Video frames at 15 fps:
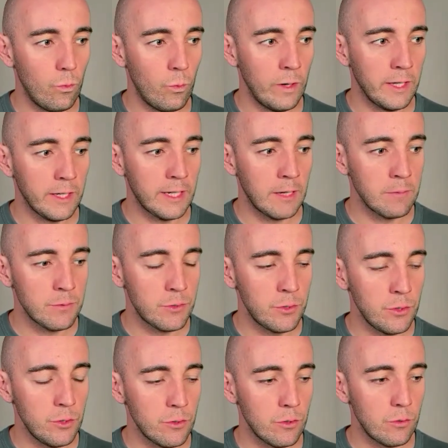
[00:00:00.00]
when it comes
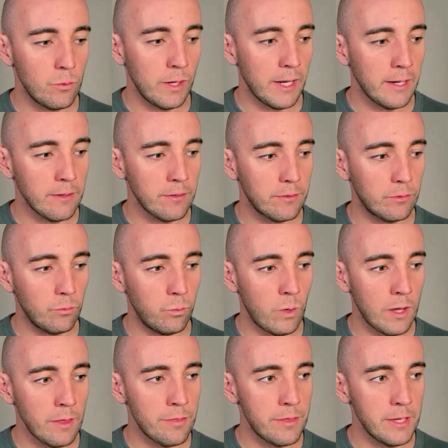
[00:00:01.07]
to your awareness,
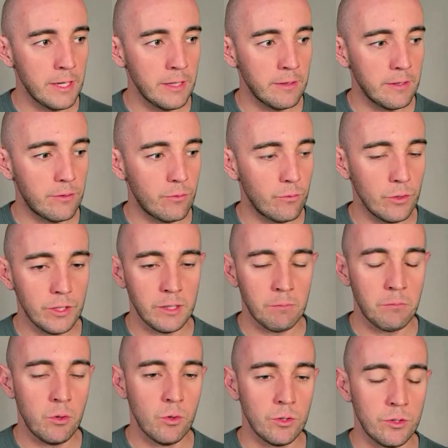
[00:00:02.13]
one thing that's really
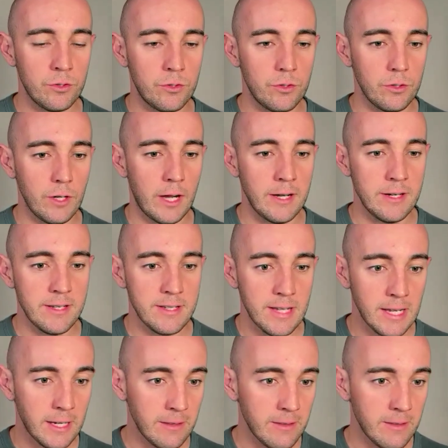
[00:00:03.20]
important to understand,